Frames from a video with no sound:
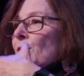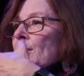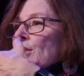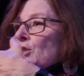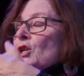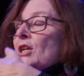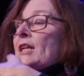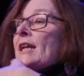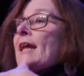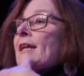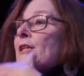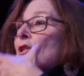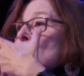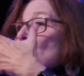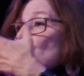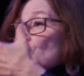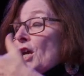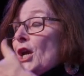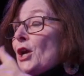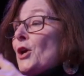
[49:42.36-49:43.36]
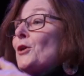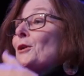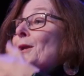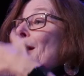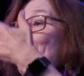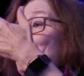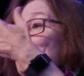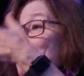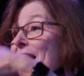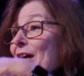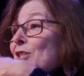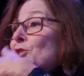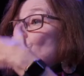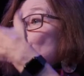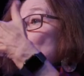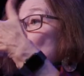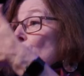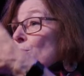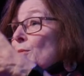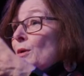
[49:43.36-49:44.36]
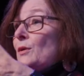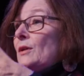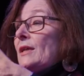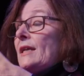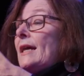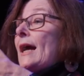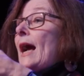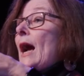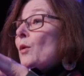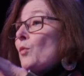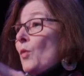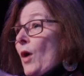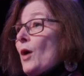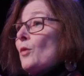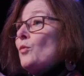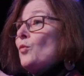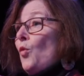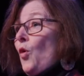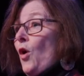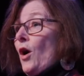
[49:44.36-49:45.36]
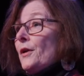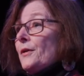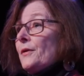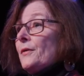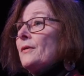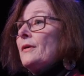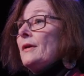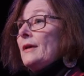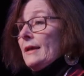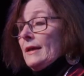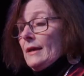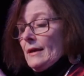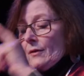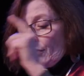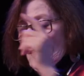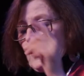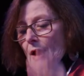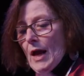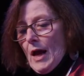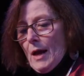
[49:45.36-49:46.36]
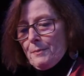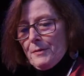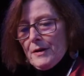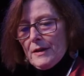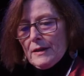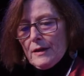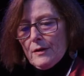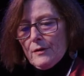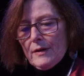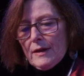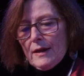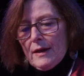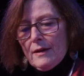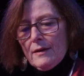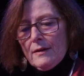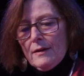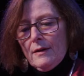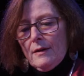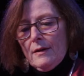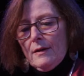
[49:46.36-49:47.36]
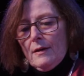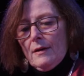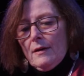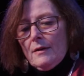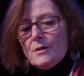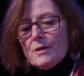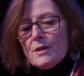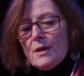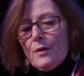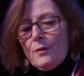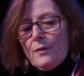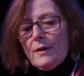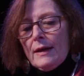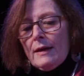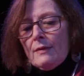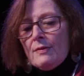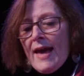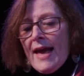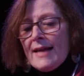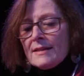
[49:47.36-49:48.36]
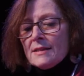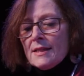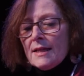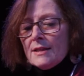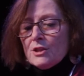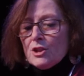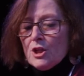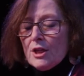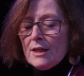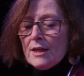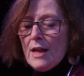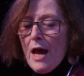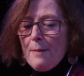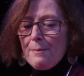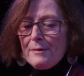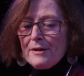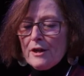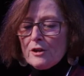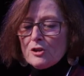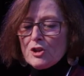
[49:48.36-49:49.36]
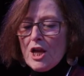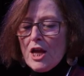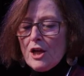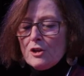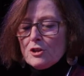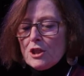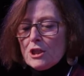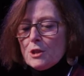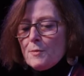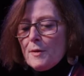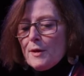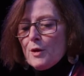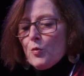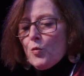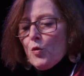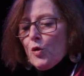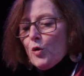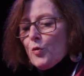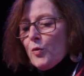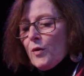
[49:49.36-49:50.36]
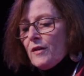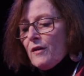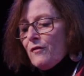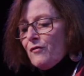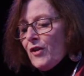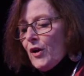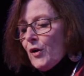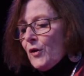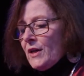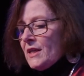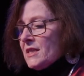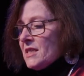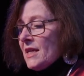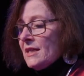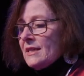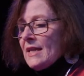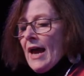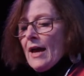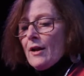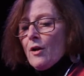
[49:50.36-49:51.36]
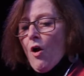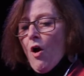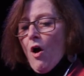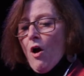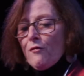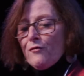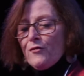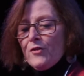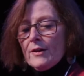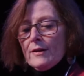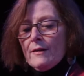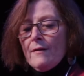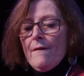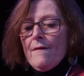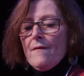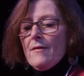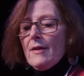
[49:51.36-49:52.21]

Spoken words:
region and a shared imagined community around water in the Apan area. So in that sense, in Oppen, our challenge has been to work with the various and not always